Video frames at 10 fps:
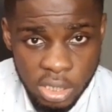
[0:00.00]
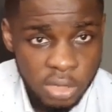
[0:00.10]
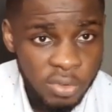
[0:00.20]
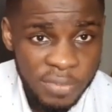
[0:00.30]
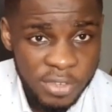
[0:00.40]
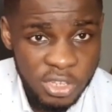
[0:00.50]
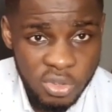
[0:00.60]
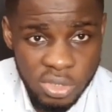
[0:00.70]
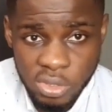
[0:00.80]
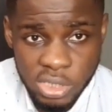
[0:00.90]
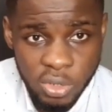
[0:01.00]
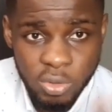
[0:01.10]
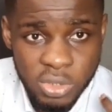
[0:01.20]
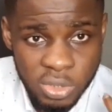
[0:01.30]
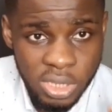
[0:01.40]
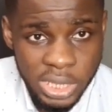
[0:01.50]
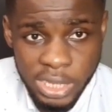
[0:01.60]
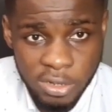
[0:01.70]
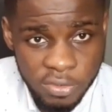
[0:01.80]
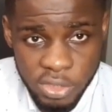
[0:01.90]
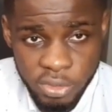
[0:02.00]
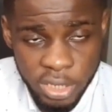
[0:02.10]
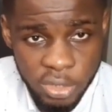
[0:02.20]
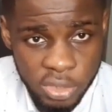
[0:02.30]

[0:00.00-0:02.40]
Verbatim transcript: the revenues doesn't go to the land of Sierra Leone.